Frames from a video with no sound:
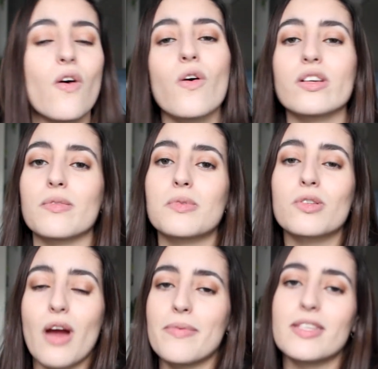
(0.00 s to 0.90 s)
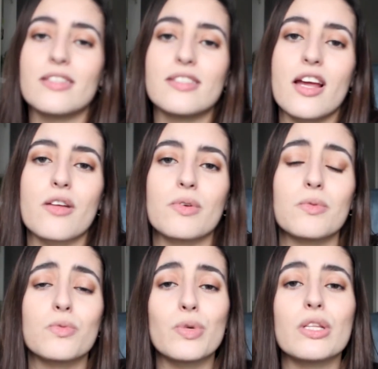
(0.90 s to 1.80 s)
or subscribe to this channel, we
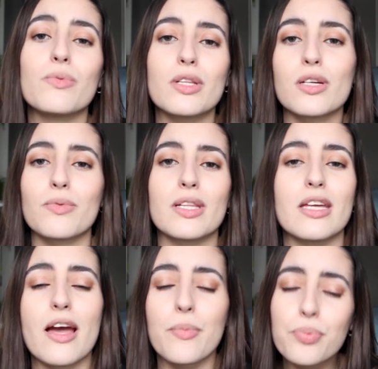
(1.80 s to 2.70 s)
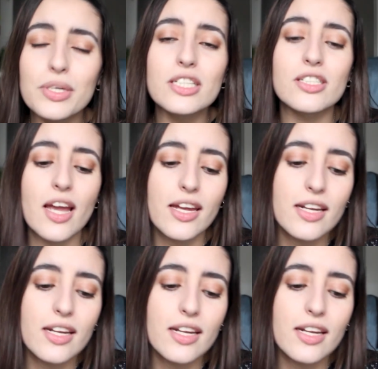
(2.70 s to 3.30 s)
would really appreciate